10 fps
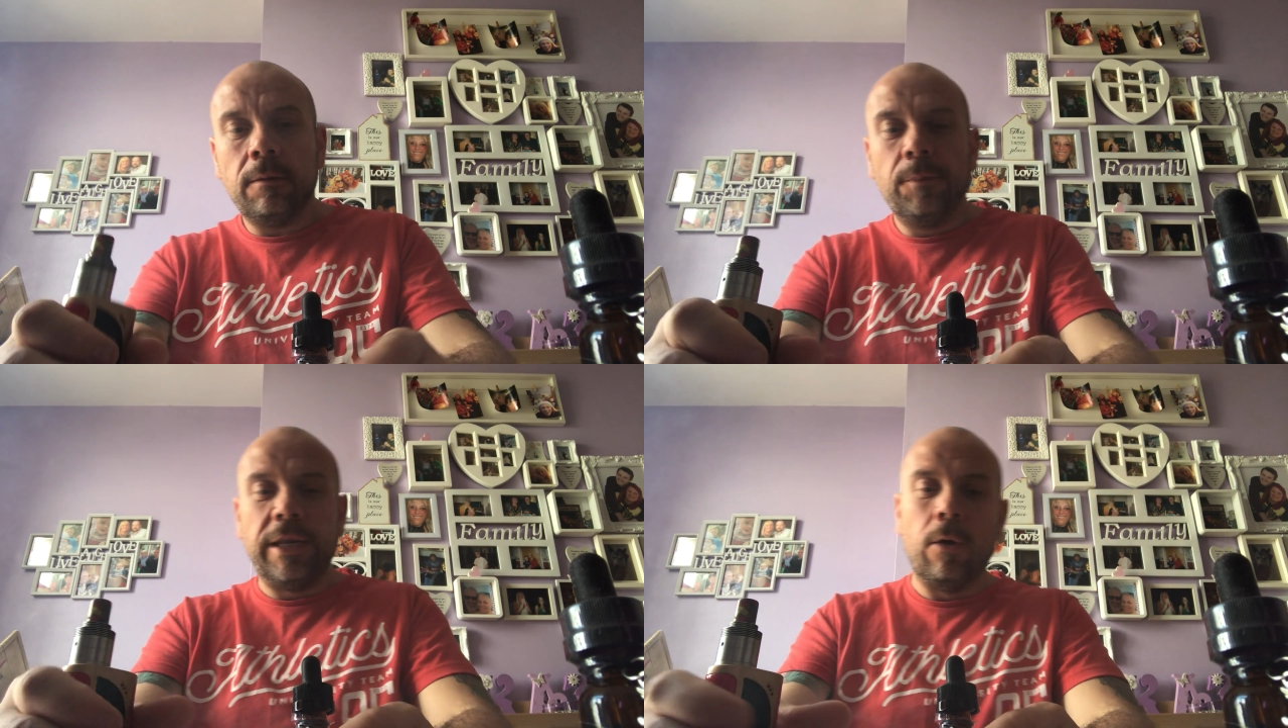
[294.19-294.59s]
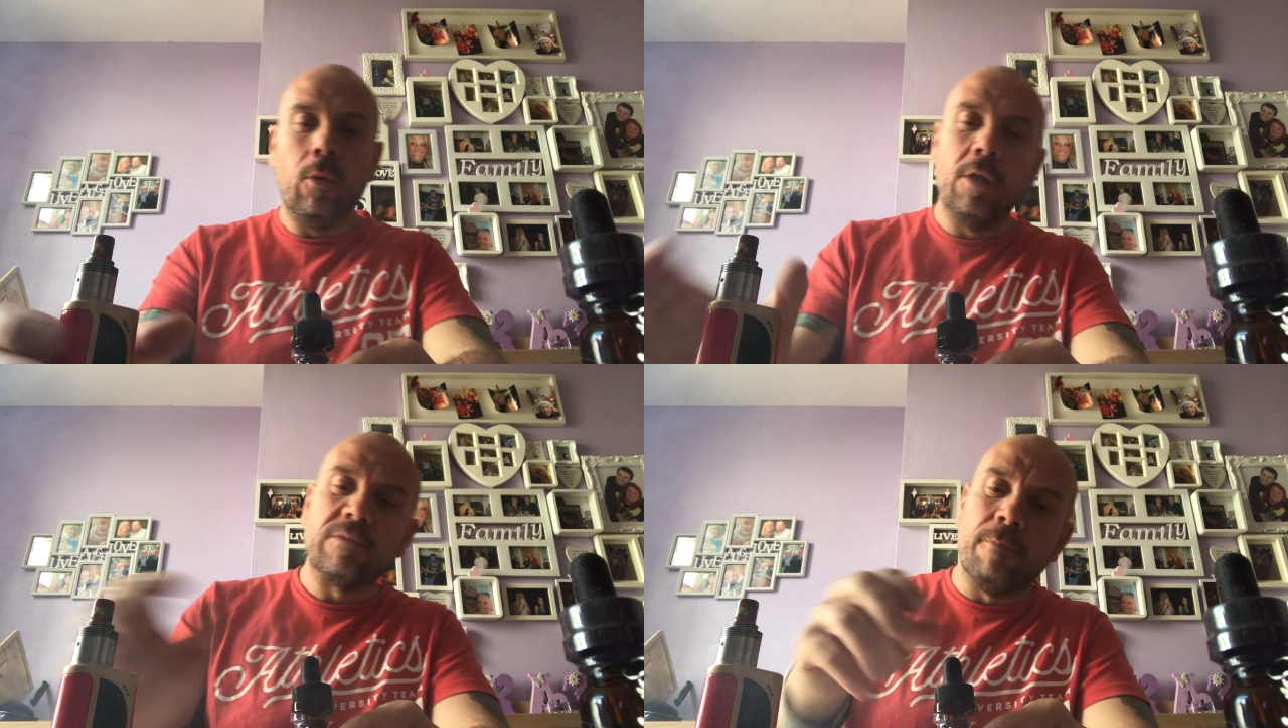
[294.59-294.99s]
but there
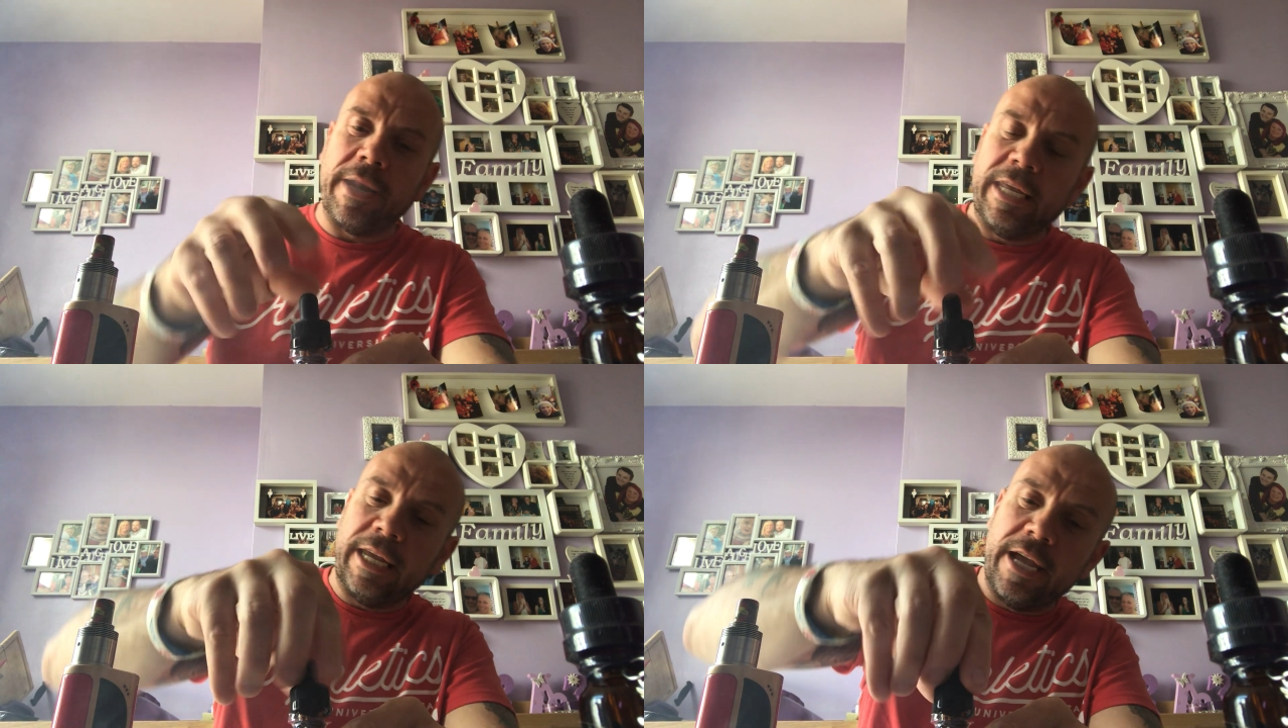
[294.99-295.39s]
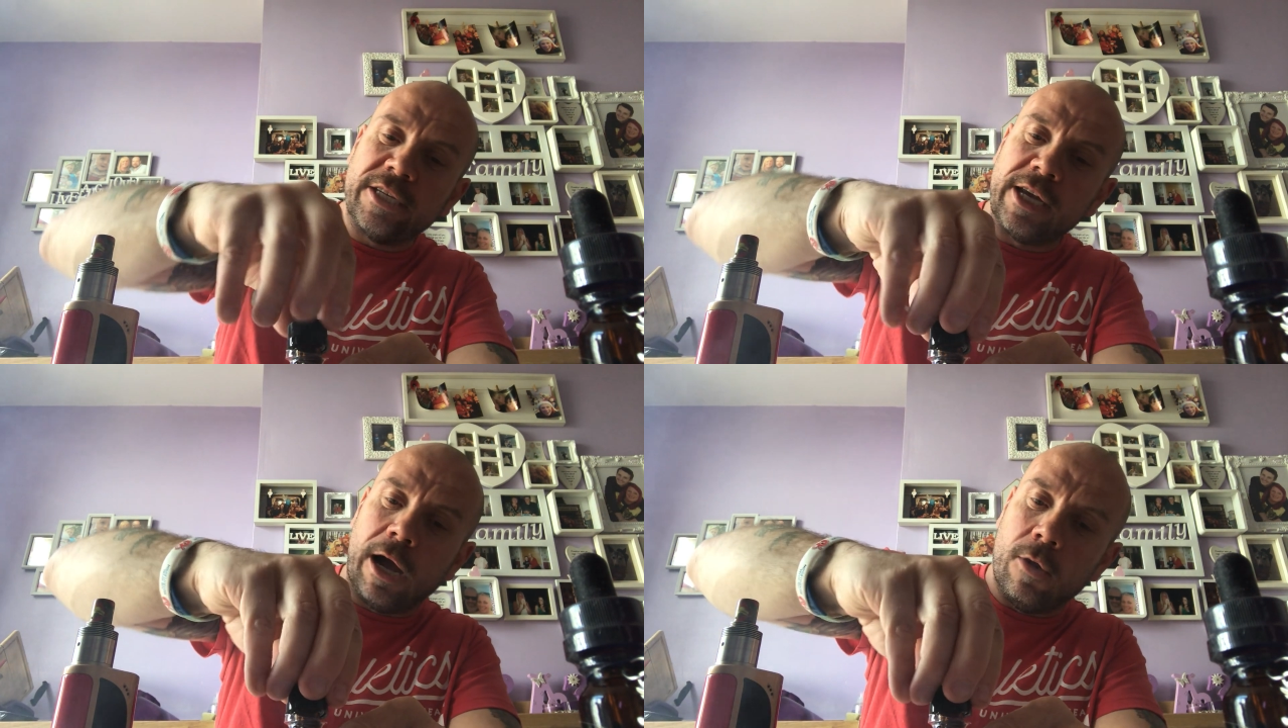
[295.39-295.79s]
was, many
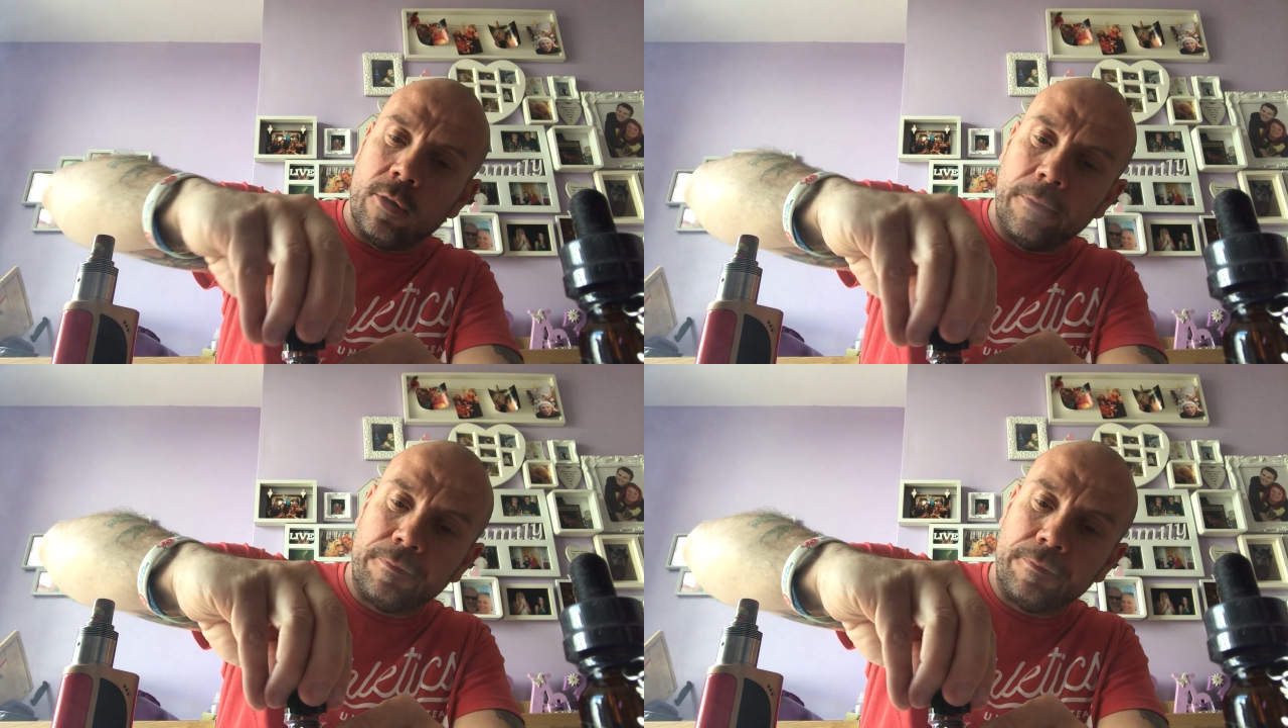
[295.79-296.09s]
years ago,